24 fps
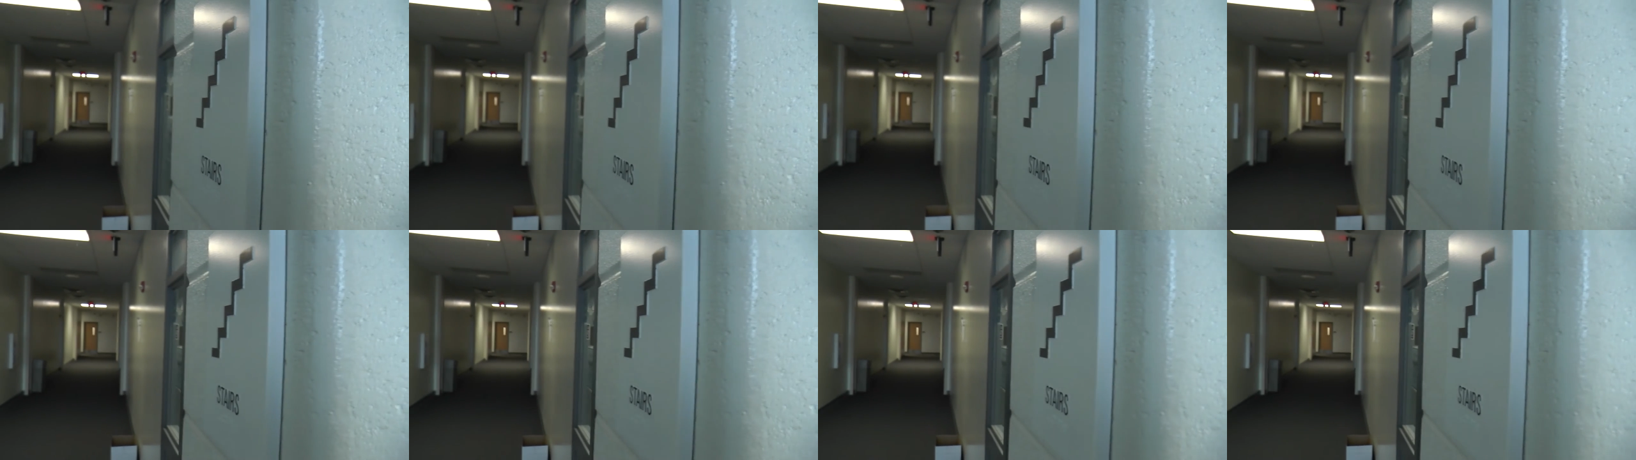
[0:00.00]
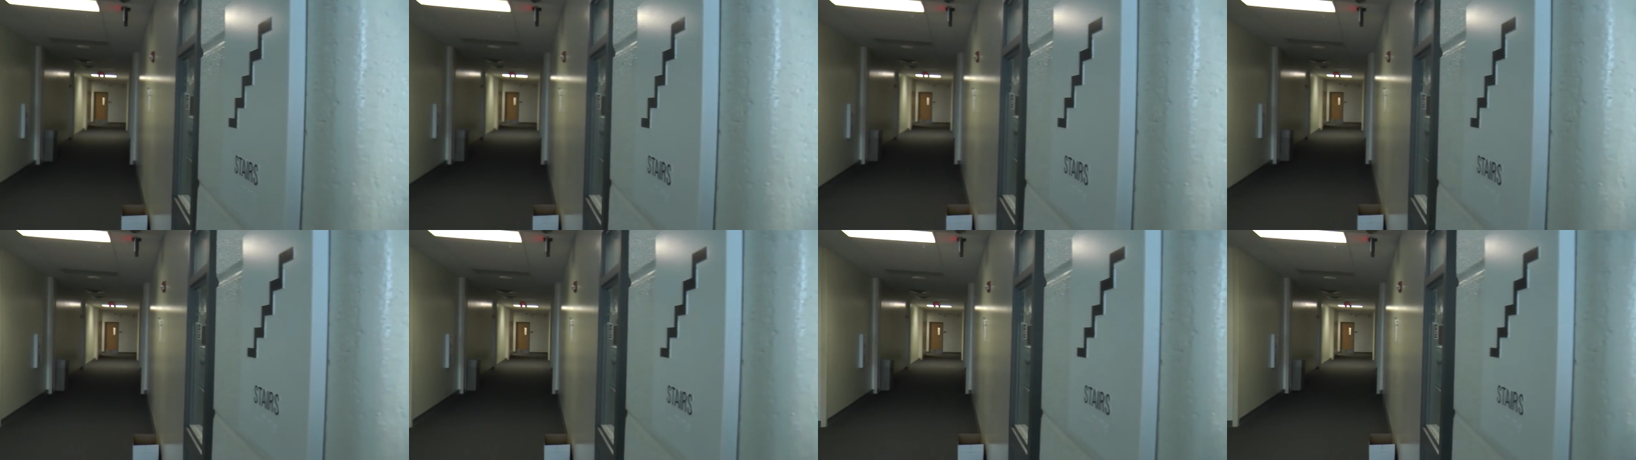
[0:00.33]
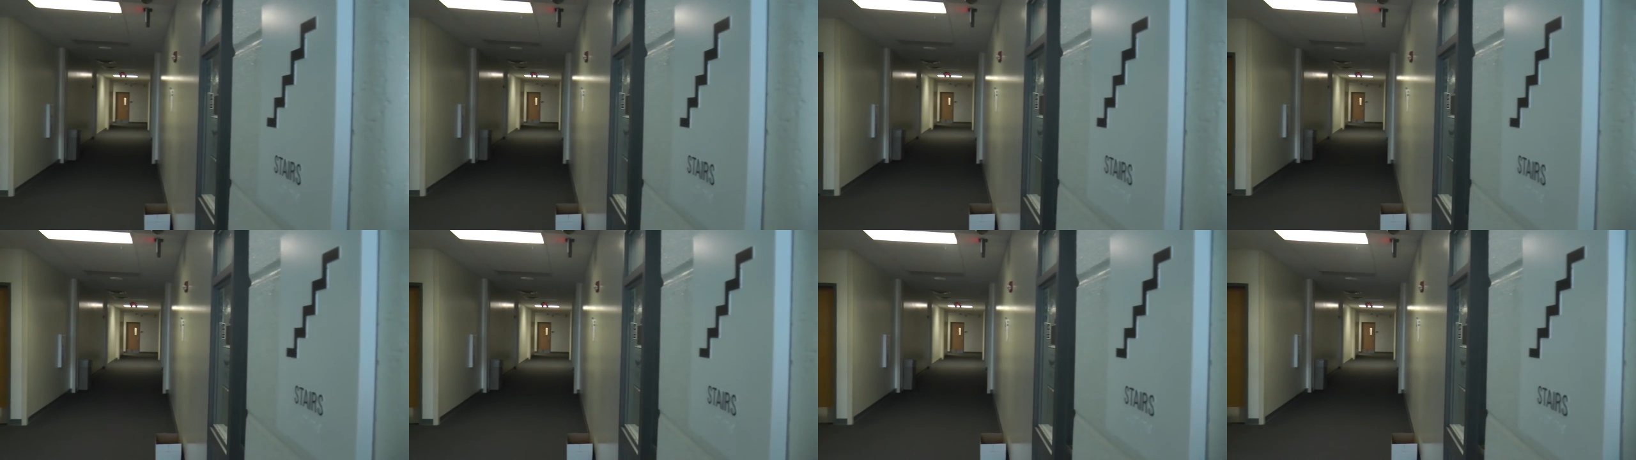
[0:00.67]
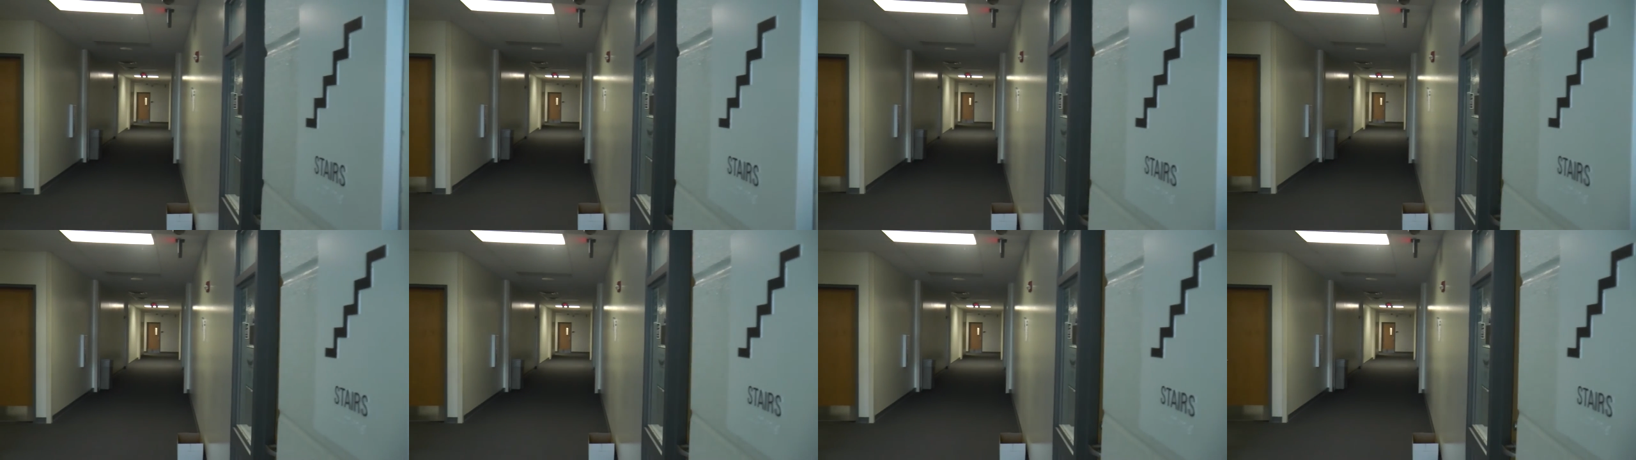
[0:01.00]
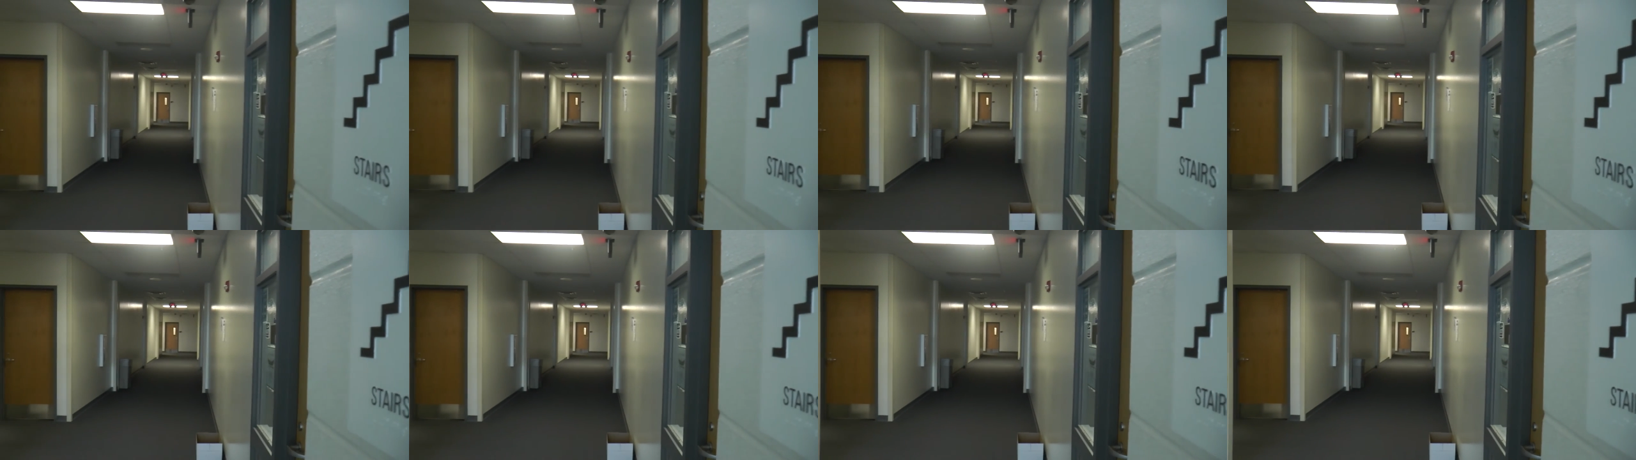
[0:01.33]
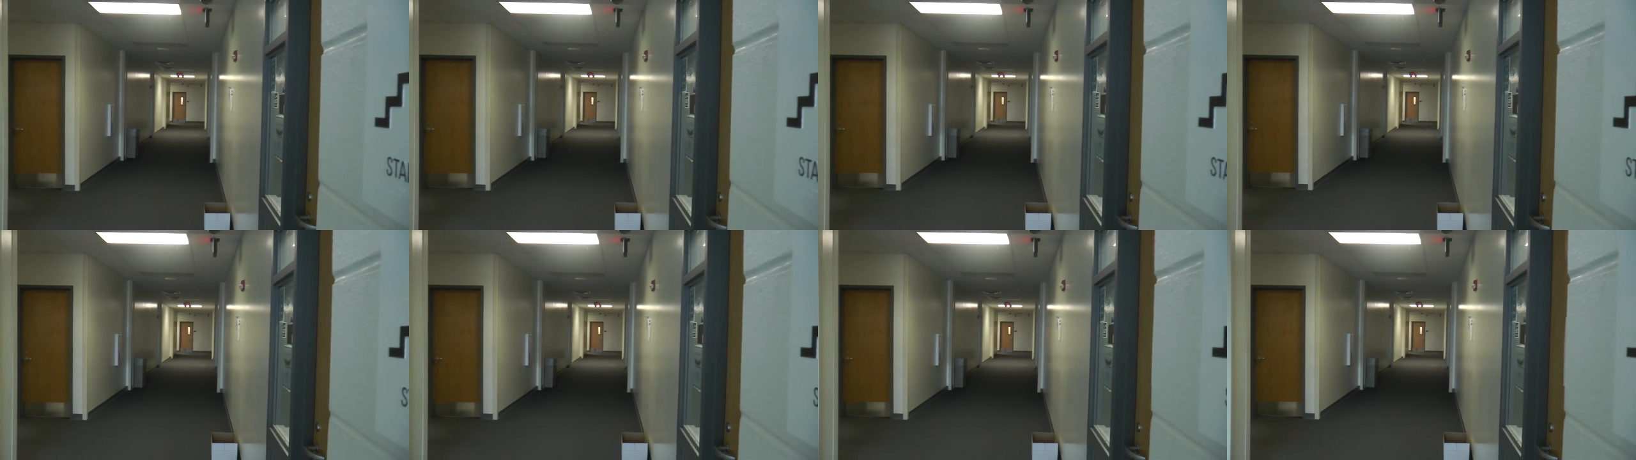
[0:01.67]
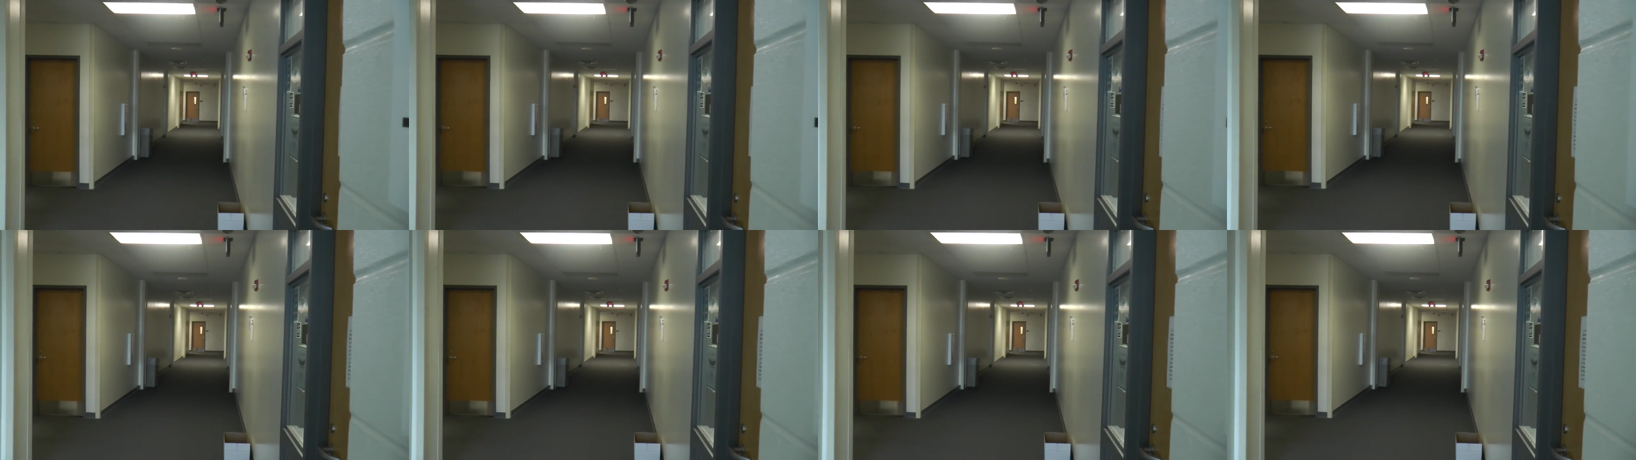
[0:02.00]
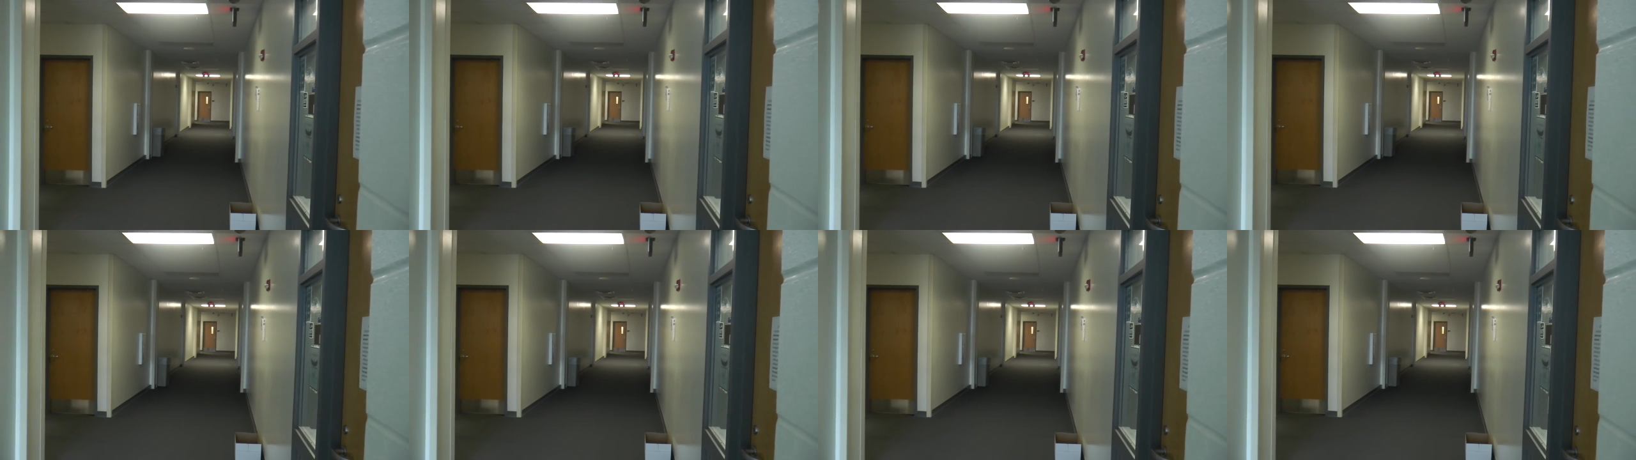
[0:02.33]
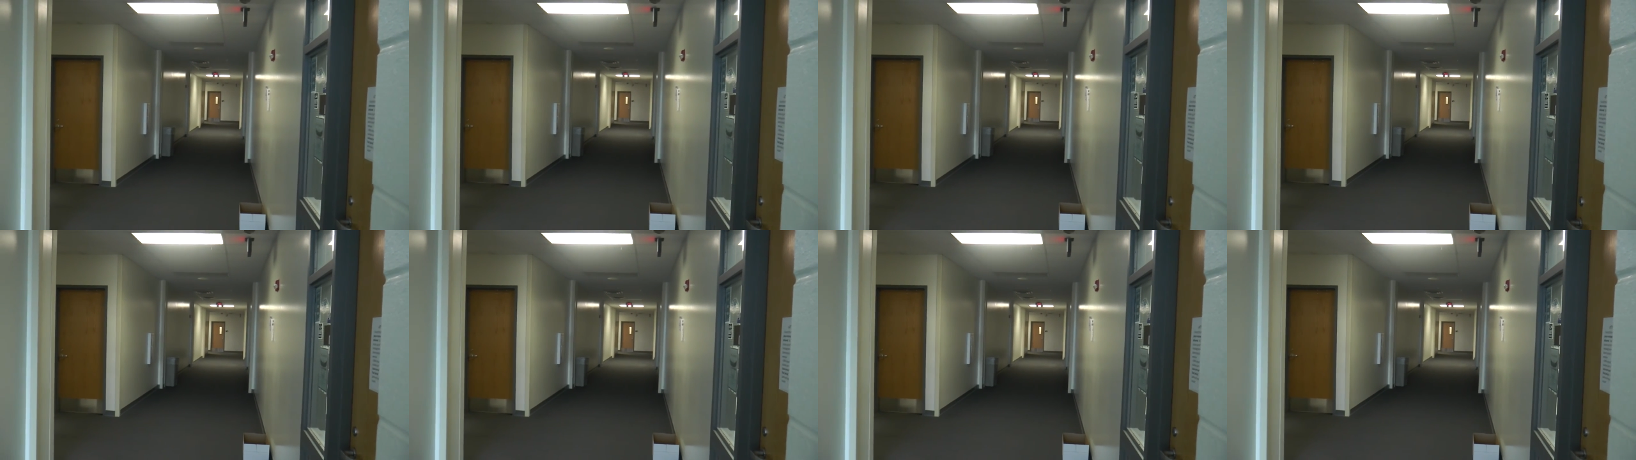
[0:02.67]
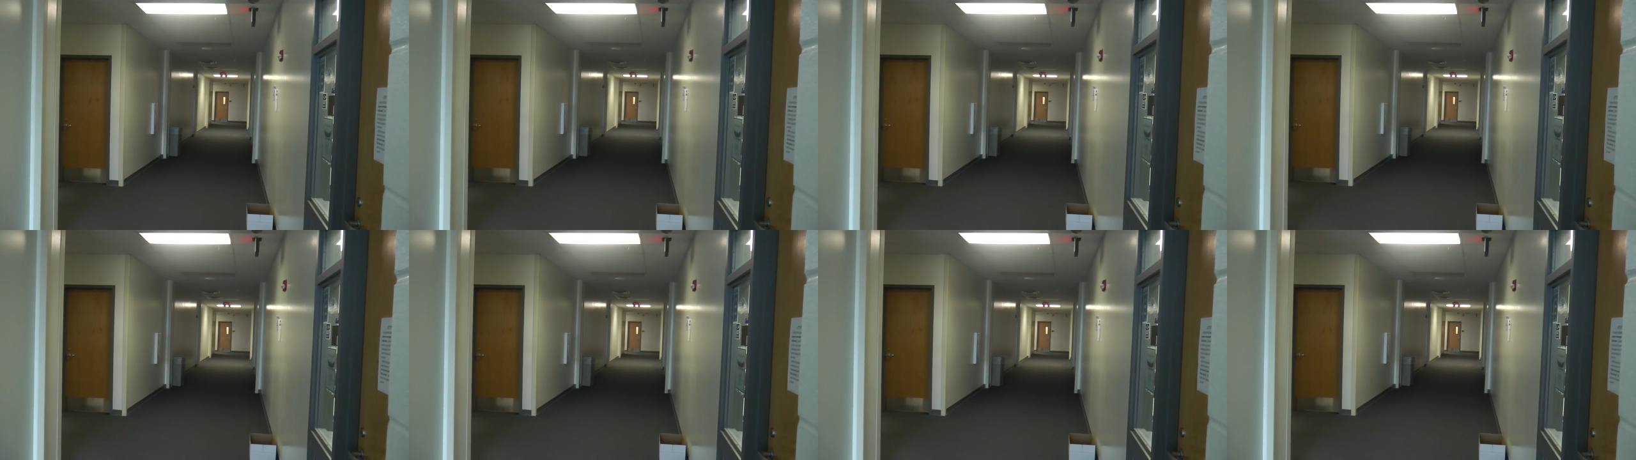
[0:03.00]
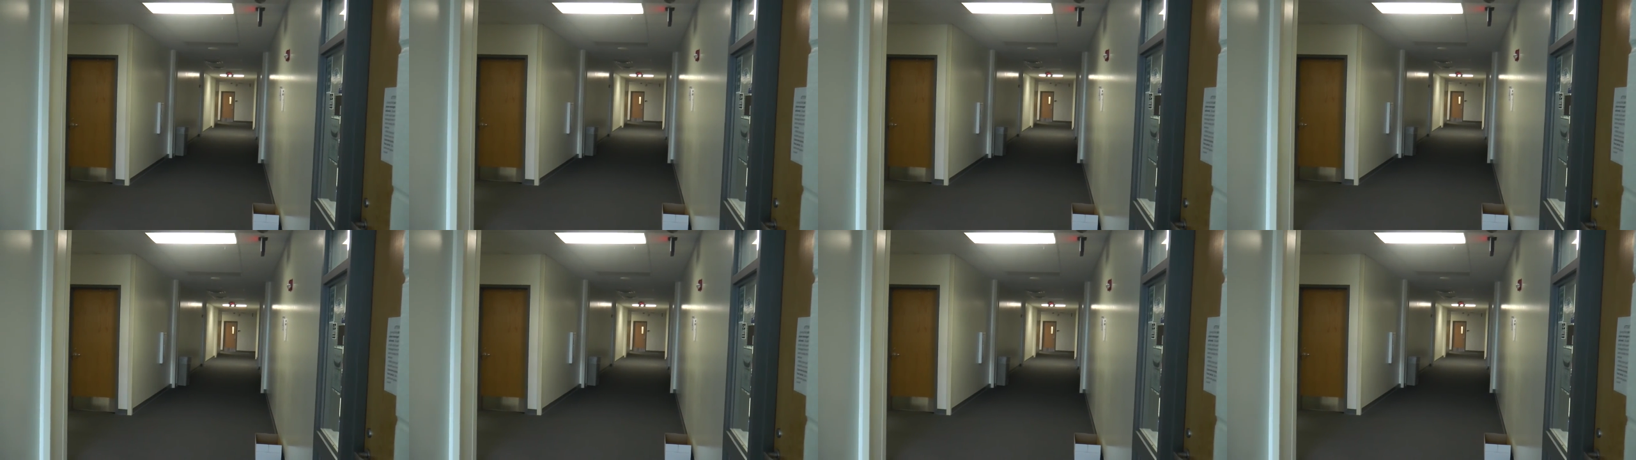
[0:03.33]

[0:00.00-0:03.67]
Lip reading: (no speaker visible)